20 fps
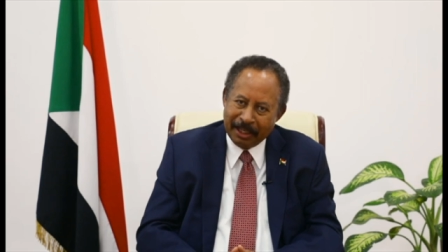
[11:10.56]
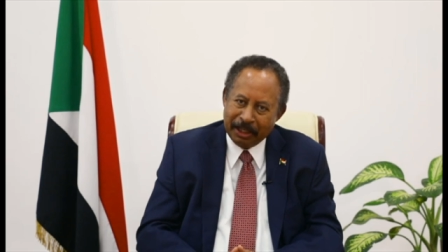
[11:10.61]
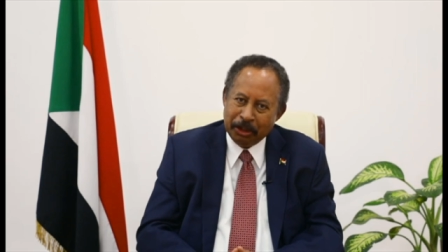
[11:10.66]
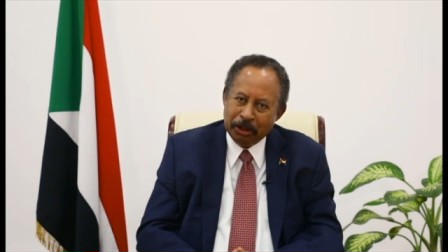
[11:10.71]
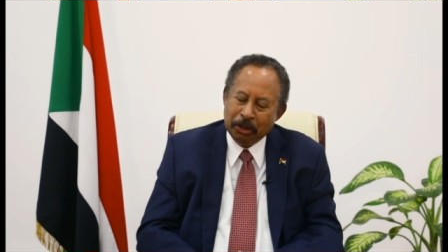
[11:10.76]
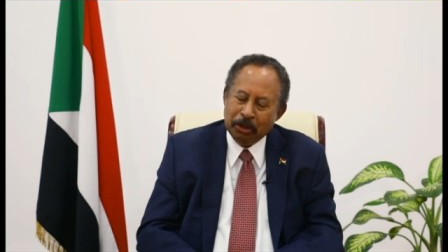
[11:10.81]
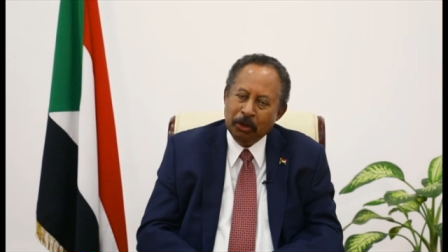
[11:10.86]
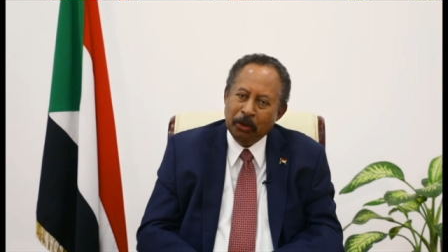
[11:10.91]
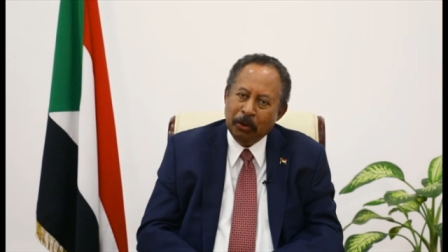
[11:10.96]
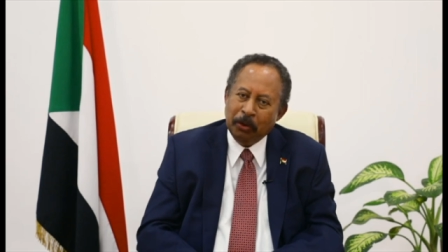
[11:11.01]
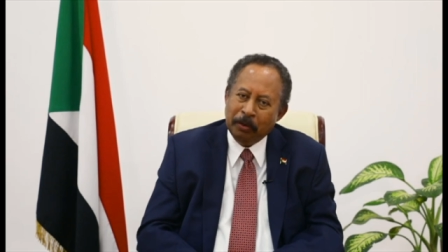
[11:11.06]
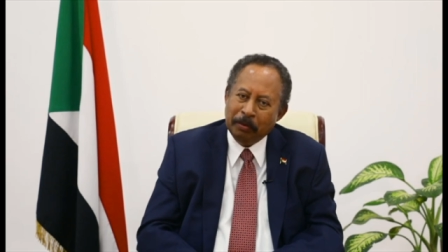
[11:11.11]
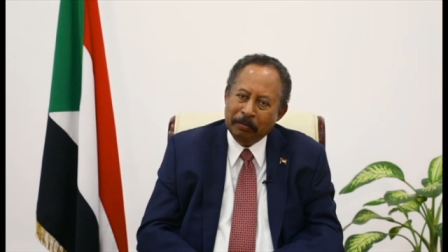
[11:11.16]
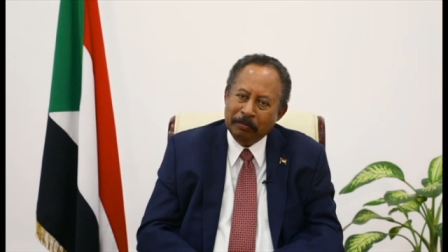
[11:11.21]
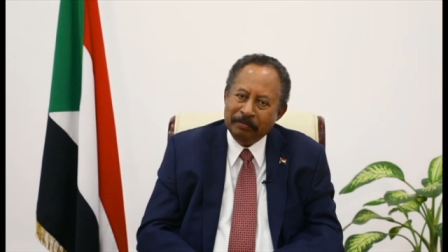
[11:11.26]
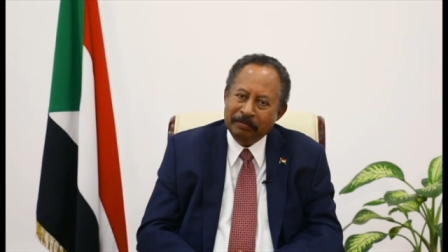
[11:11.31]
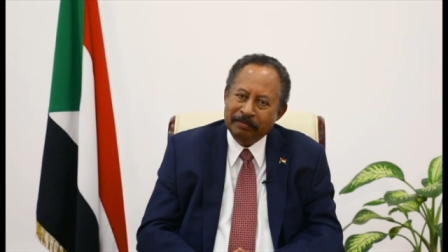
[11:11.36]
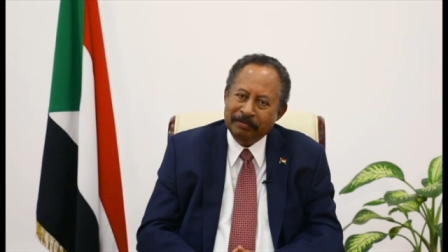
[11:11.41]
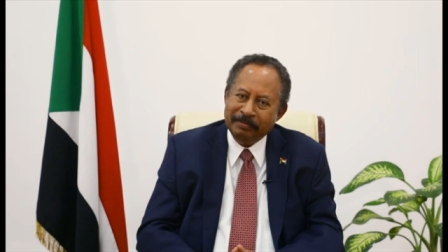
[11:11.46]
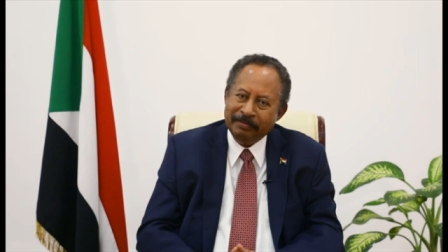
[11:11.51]
You know,
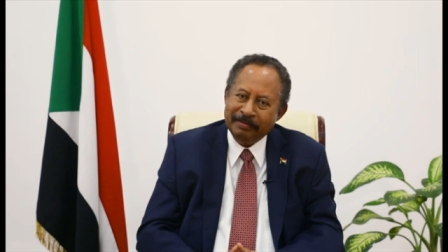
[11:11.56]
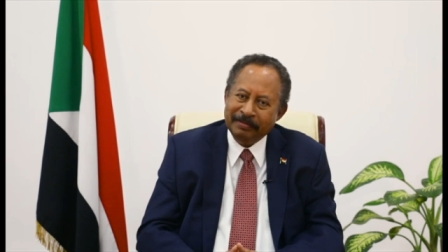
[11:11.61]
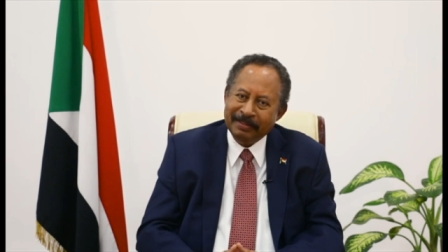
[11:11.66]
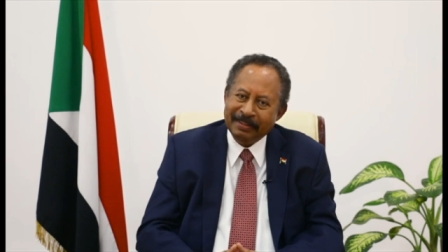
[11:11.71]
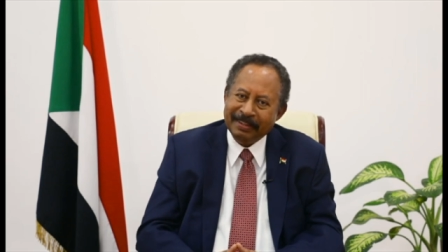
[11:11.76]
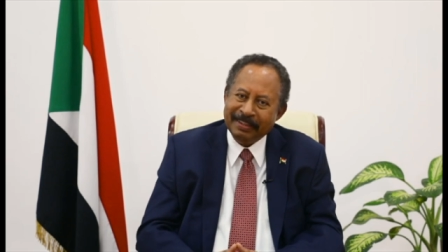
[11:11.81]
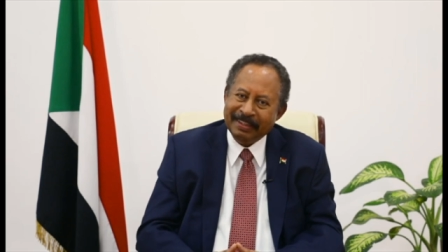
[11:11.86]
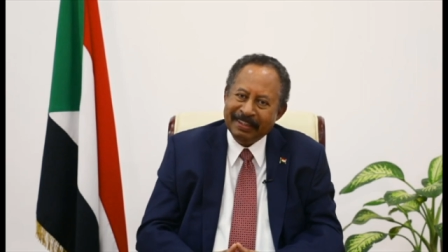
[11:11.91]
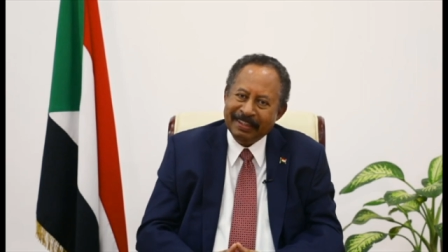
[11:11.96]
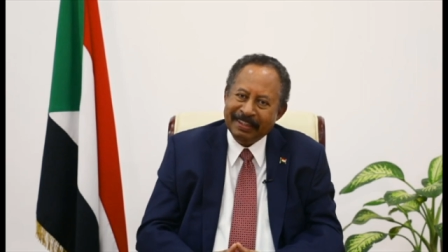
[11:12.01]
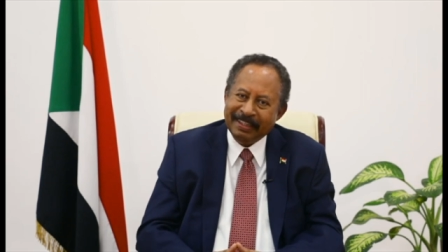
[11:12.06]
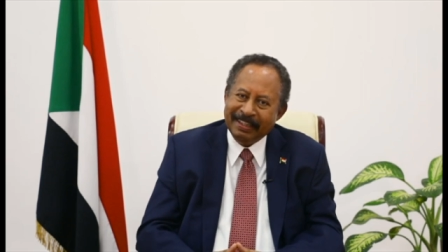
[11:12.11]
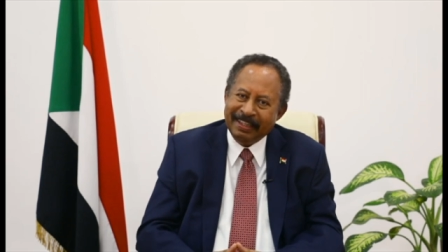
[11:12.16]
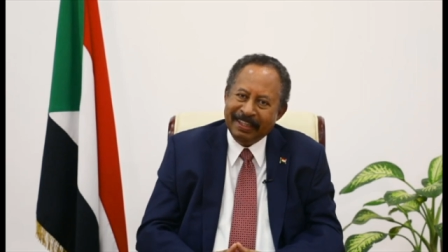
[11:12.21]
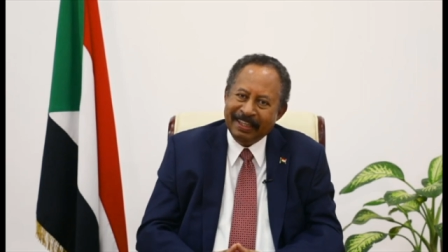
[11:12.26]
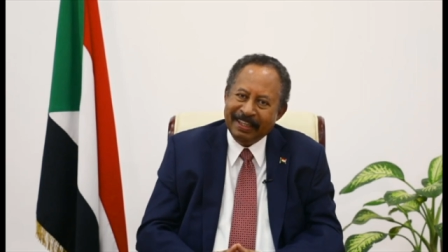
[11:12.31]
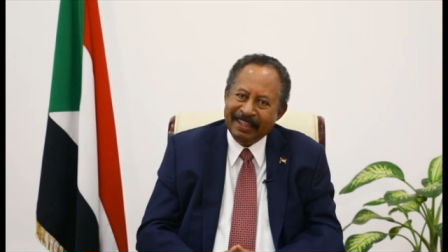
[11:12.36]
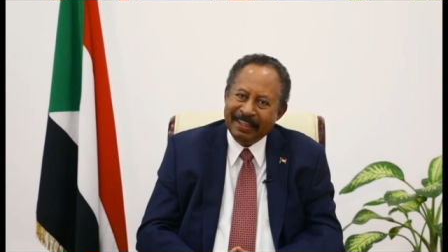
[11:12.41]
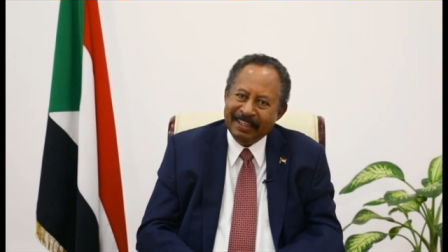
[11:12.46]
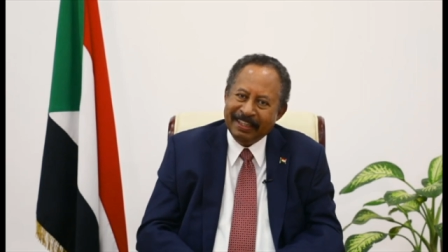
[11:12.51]

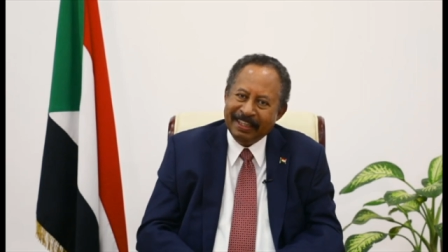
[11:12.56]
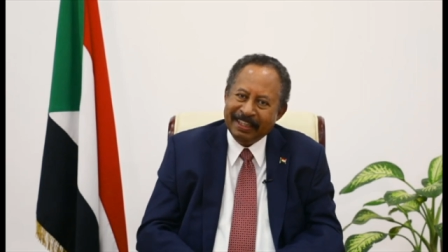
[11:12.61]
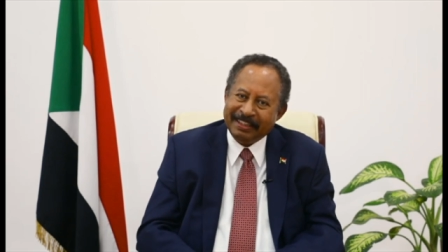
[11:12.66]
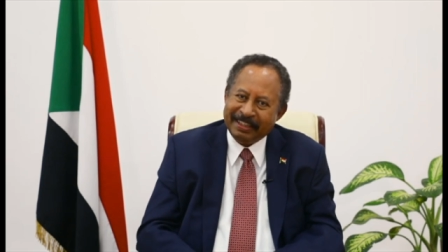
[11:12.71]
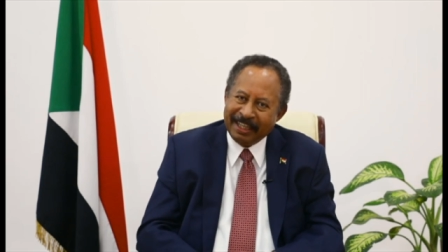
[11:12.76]
the